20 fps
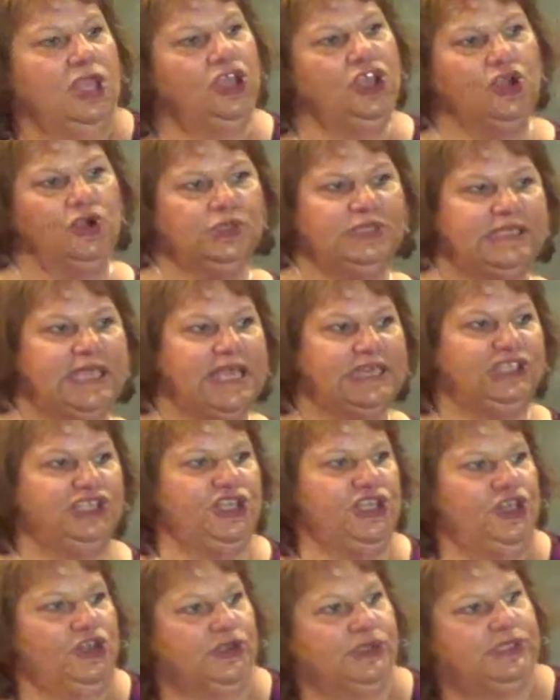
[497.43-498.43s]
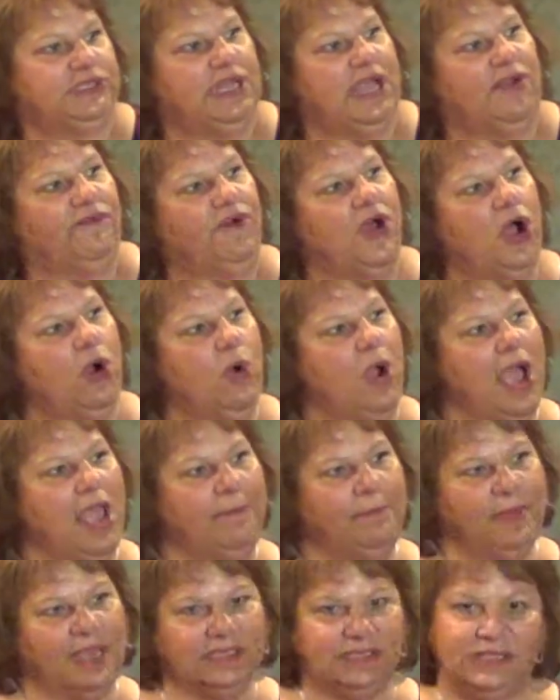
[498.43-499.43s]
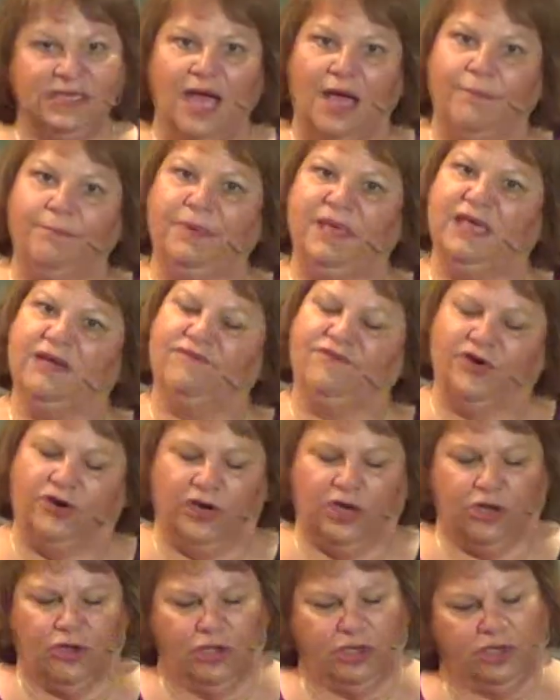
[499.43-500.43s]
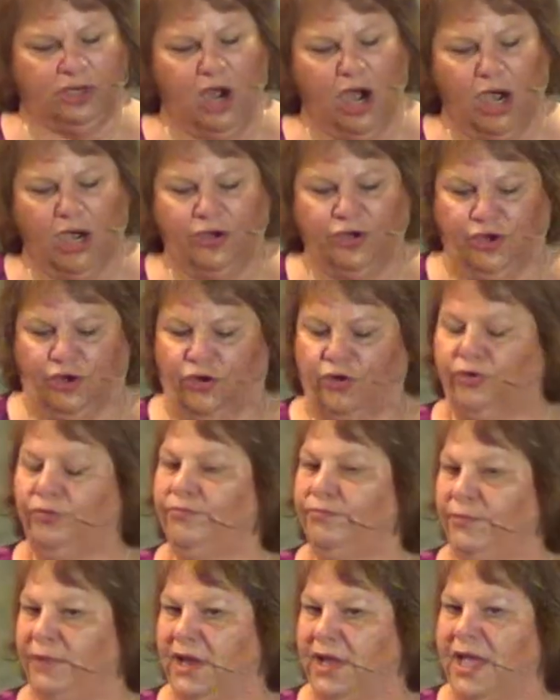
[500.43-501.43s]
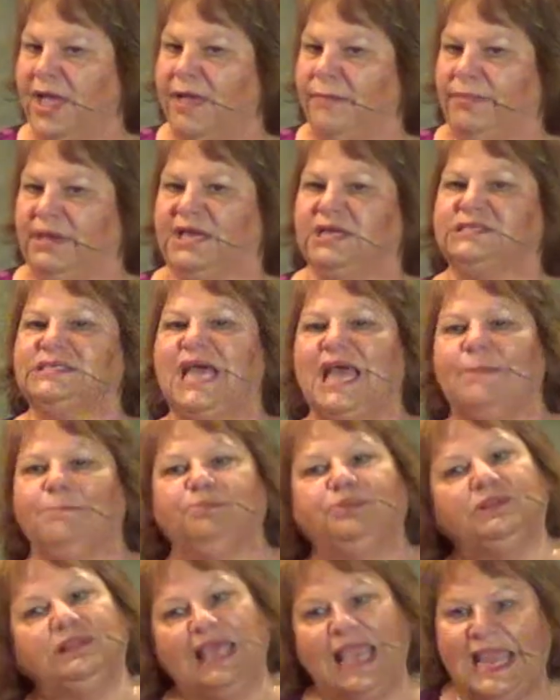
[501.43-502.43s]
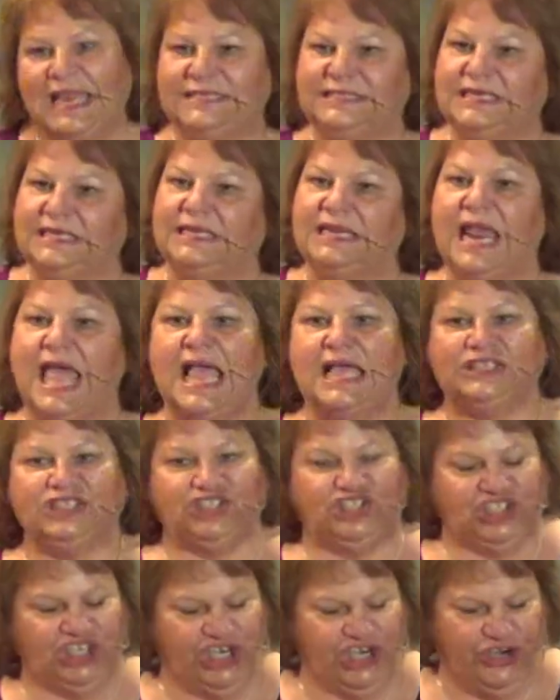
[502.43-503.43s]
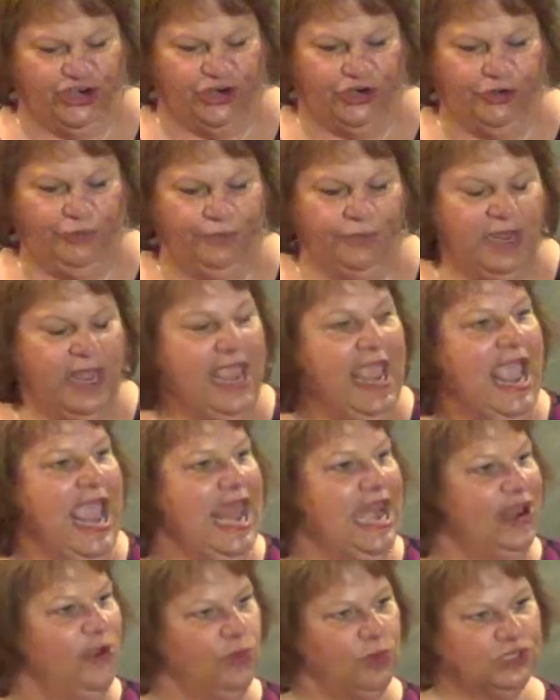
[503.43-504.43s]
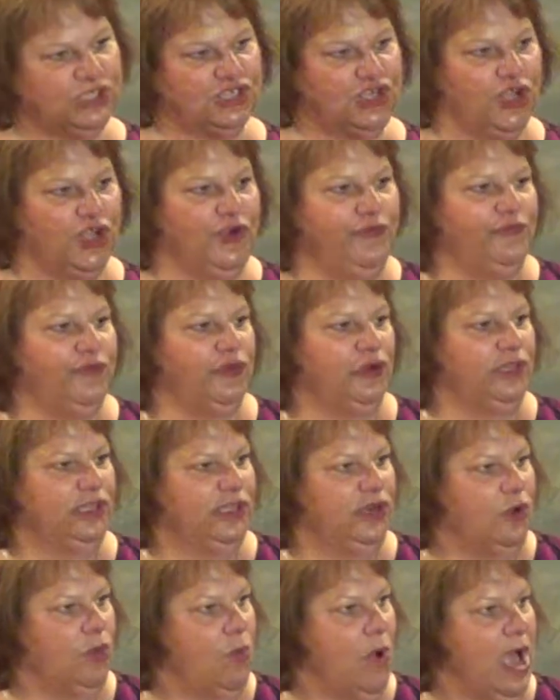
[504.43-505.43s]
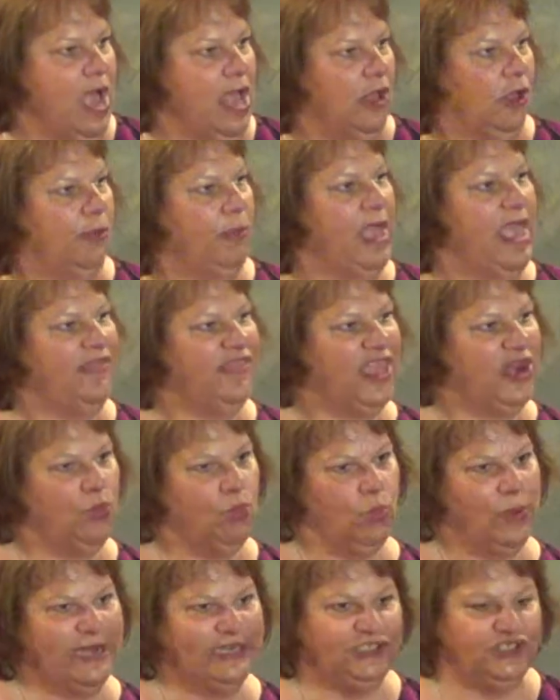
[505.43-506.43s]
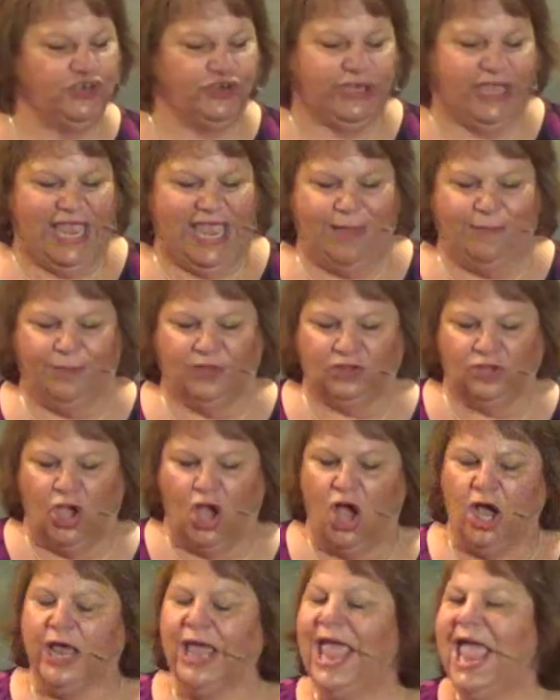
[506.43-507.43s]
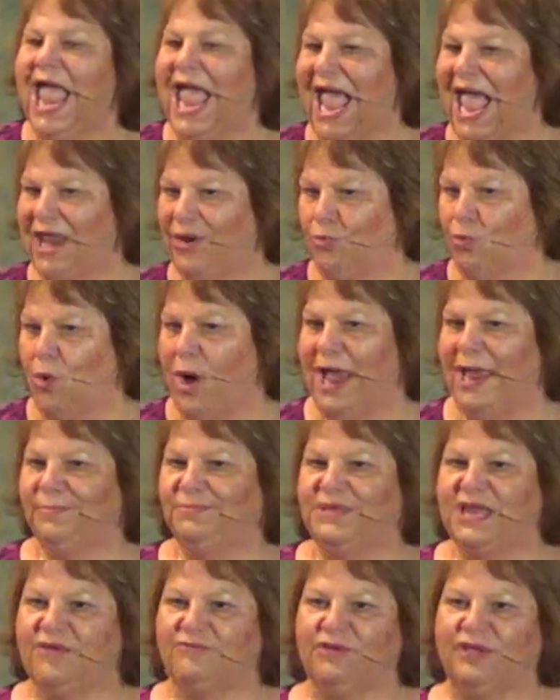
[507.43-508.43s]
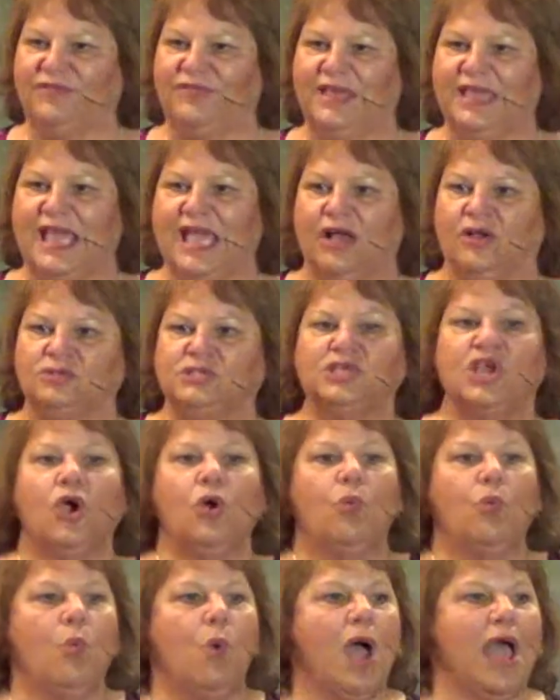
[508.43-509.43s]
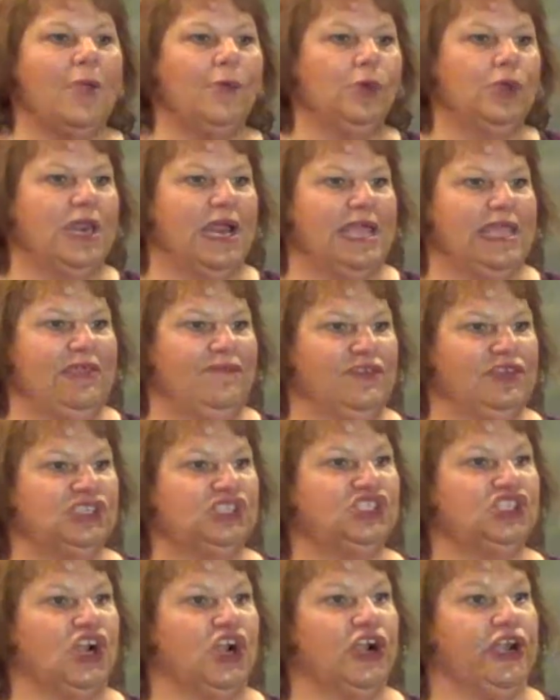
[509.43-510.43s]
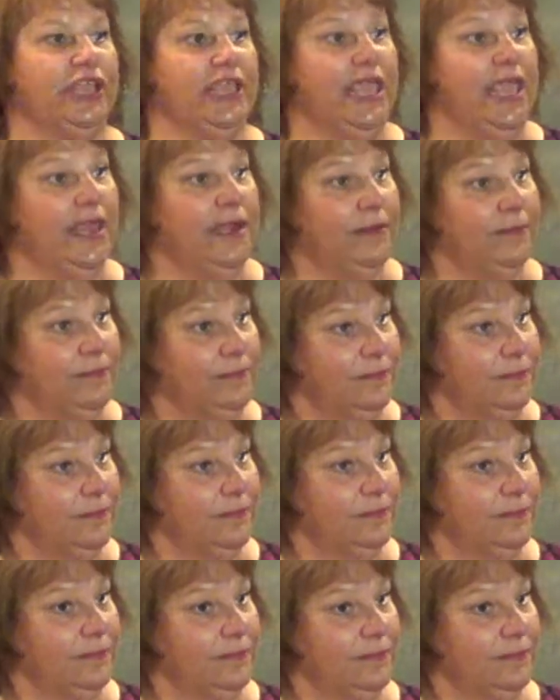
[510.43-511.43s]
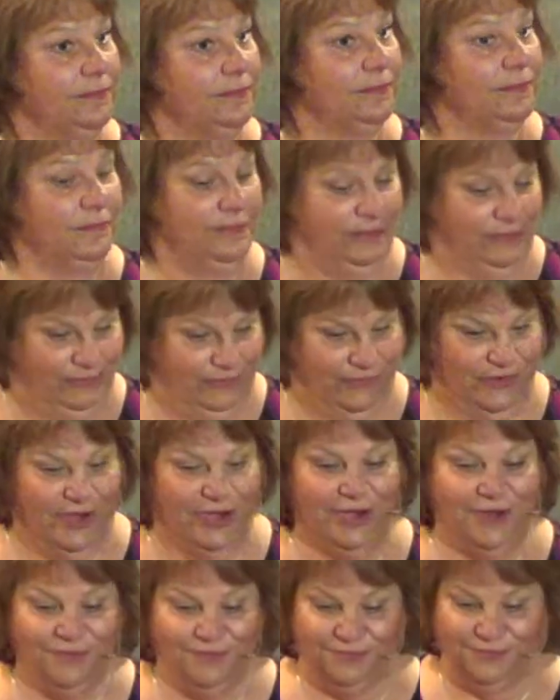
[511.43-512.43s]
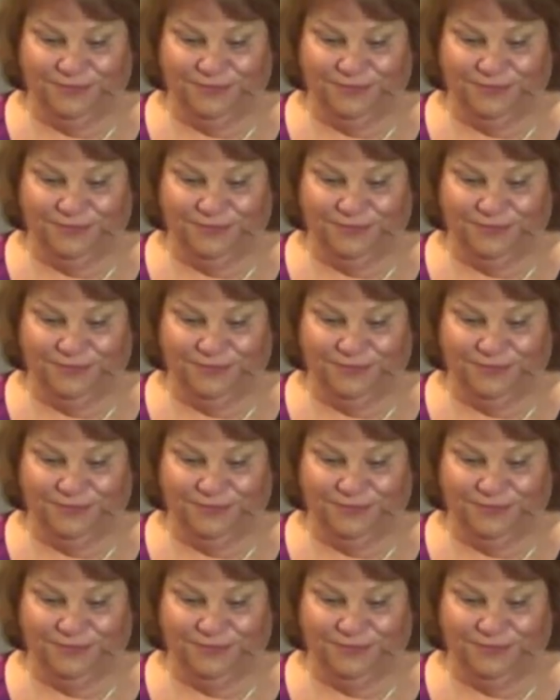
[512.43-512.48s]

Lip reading: you said to yourself, oh, I must not be a very good gardener because I planted last year and it was good for a little while, and then winter came along and wiped everything else. Why would I even start again? Right?